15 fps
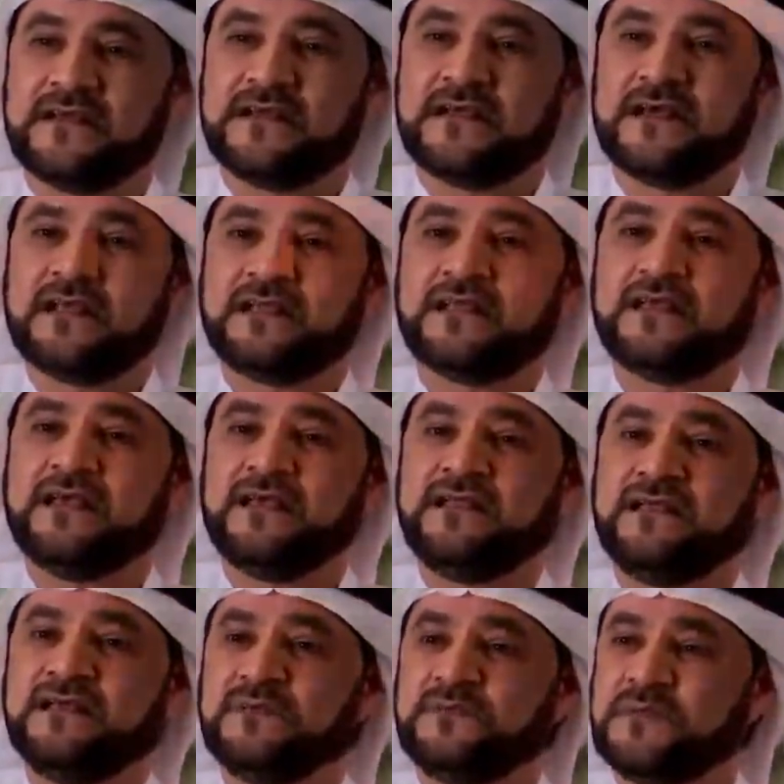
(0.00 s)
And again
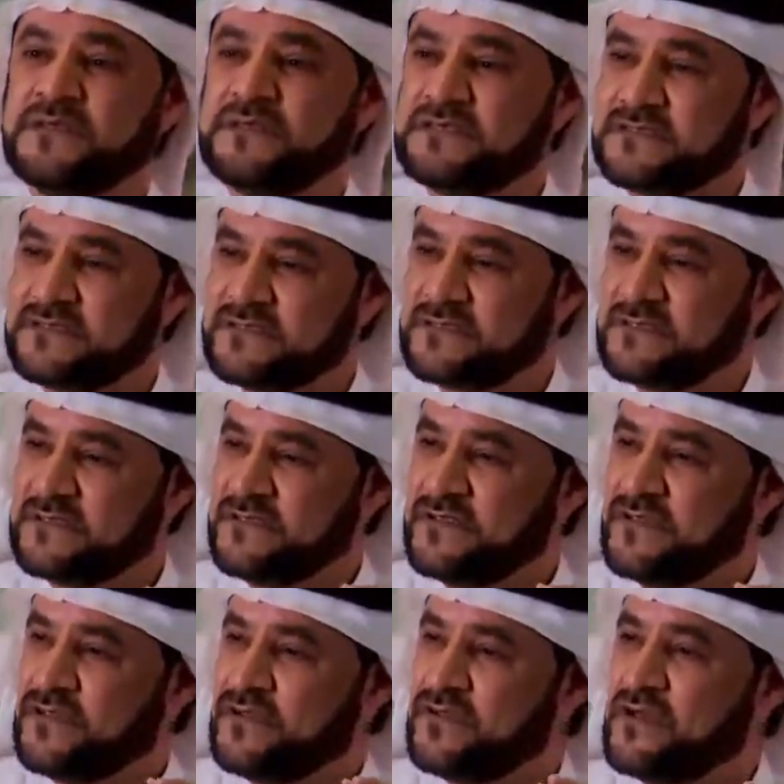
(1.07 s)
here, please,
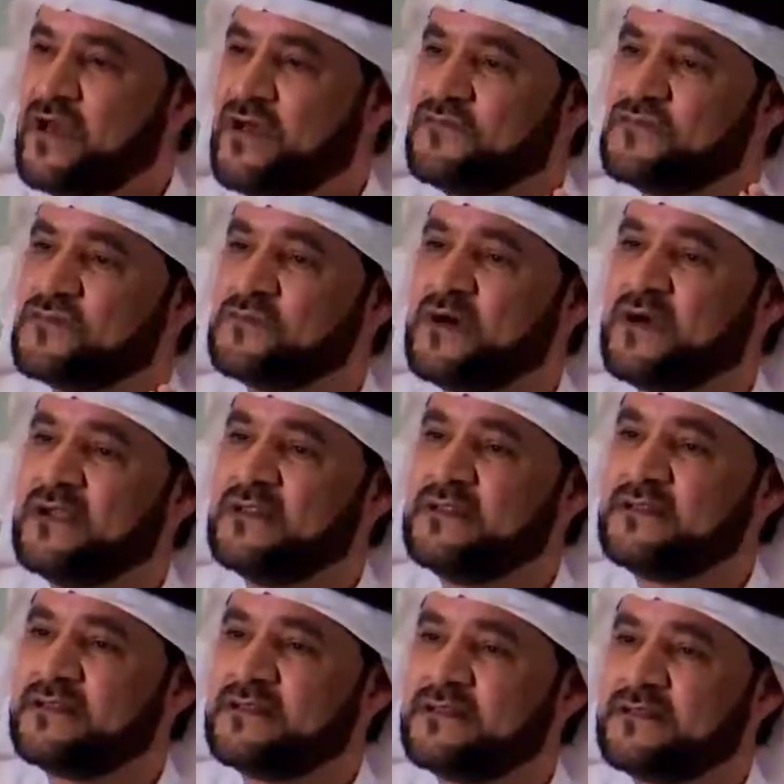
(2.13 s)
you have to mind
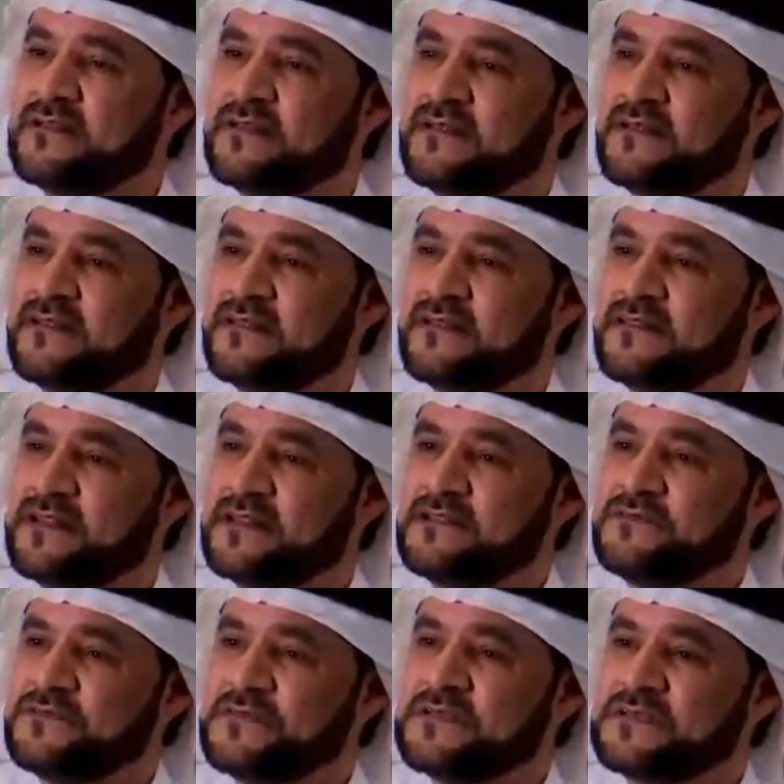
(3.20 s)
the
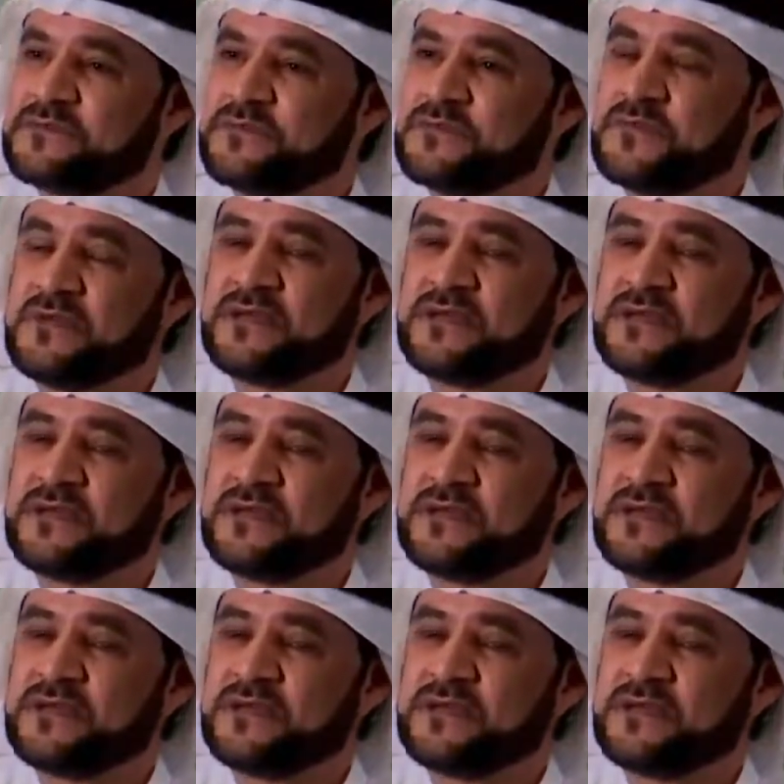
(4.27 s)
difference between